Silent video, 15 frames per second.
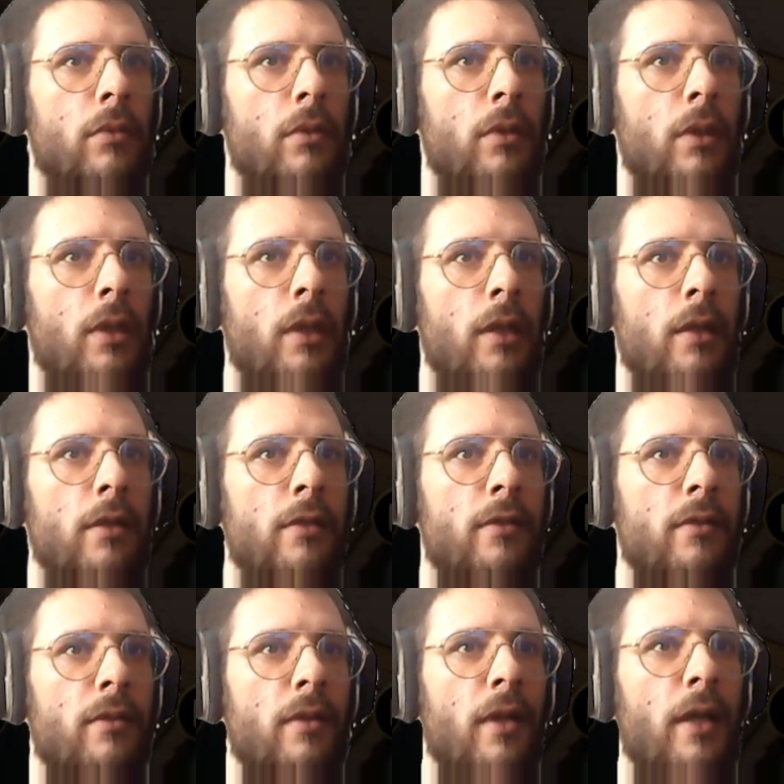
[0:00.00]
he
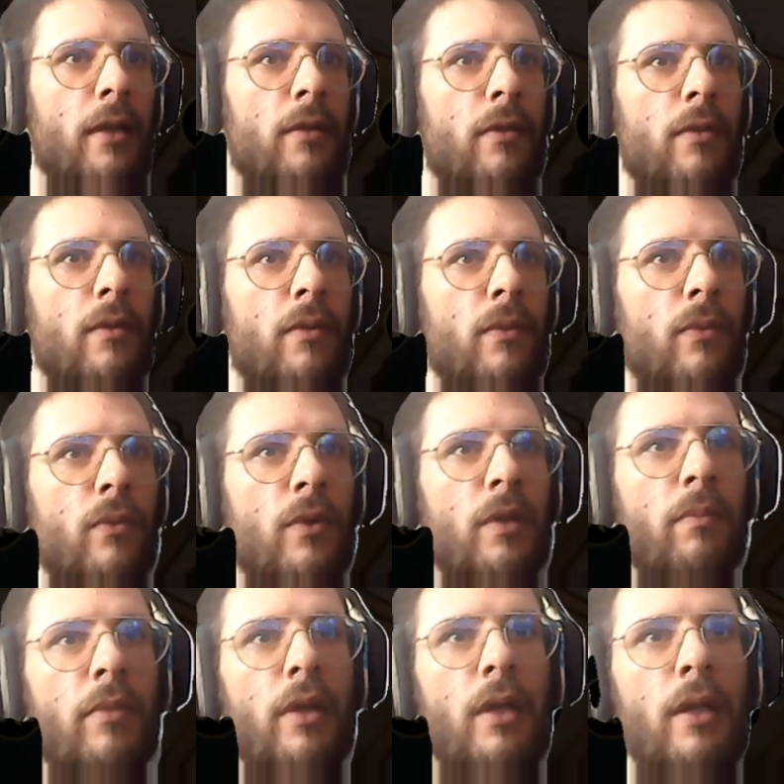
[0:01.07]
is at
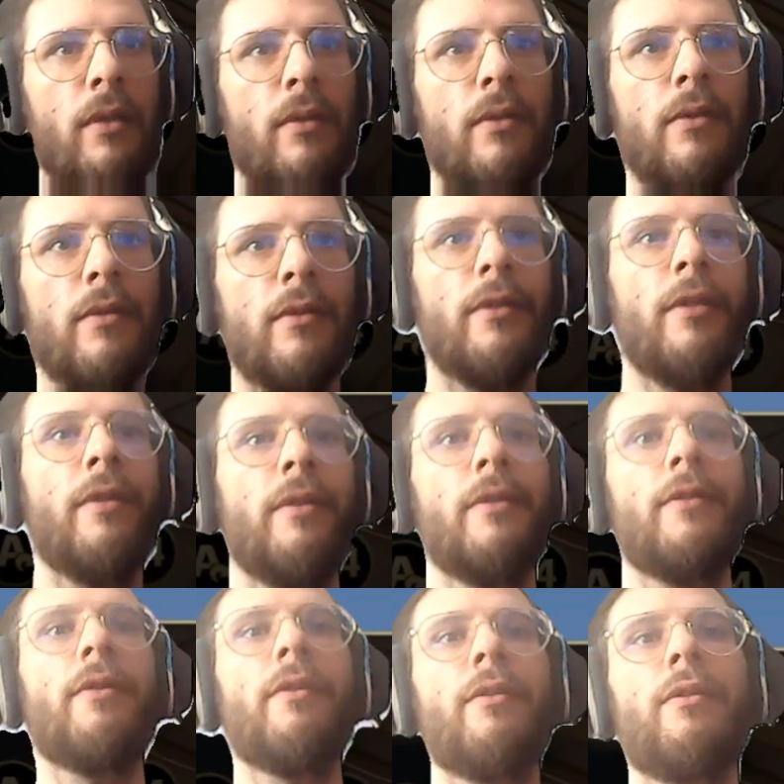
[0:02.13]

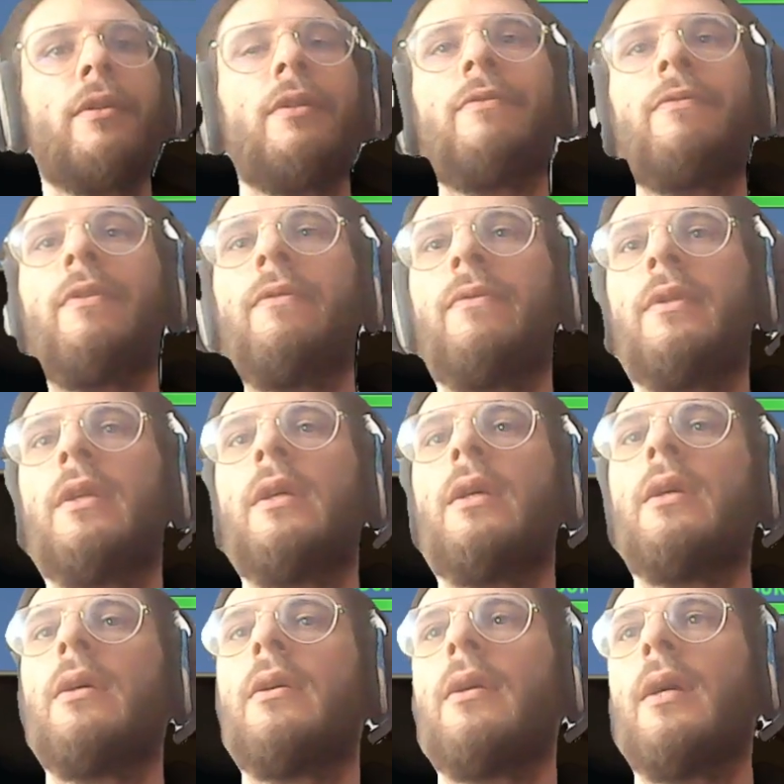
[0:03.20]
1,650,000,
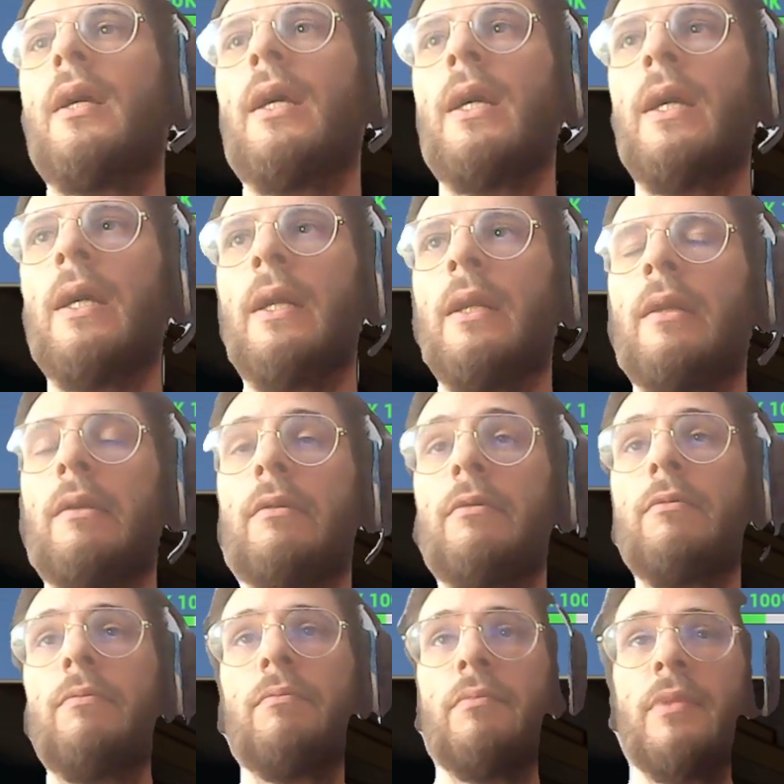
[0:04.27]
and
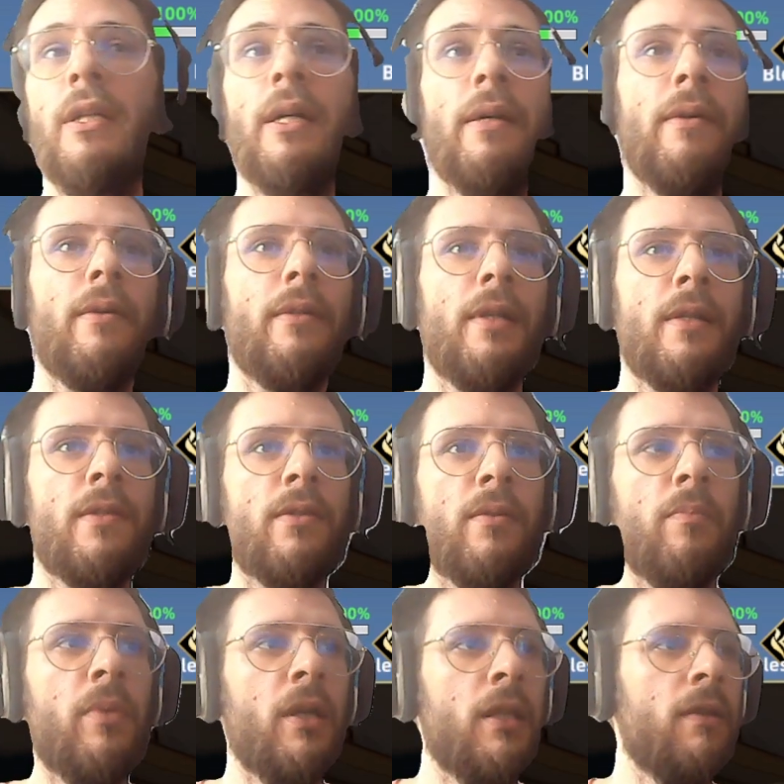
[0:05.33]
yeah, that's a
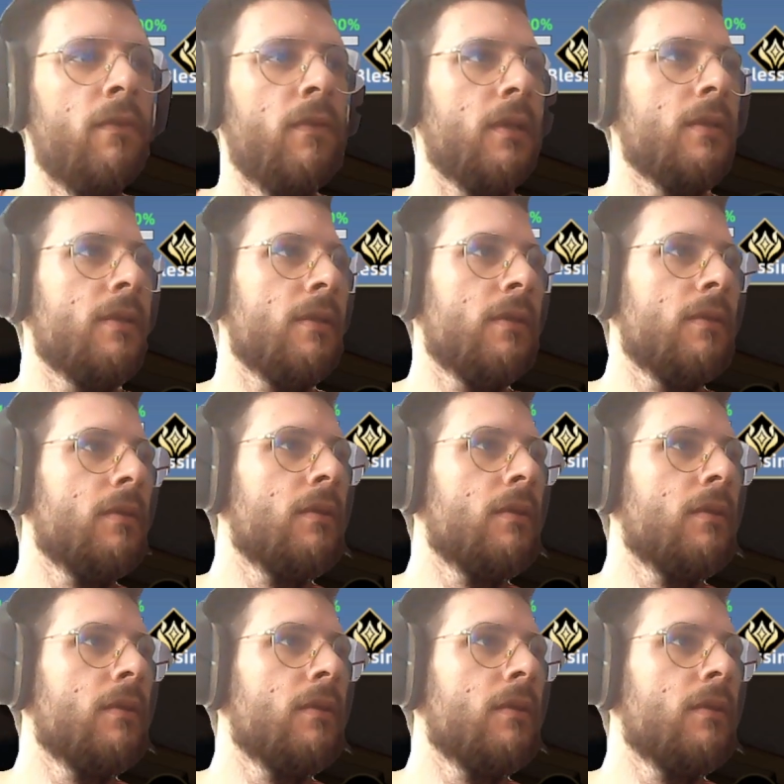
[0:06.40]
big difference.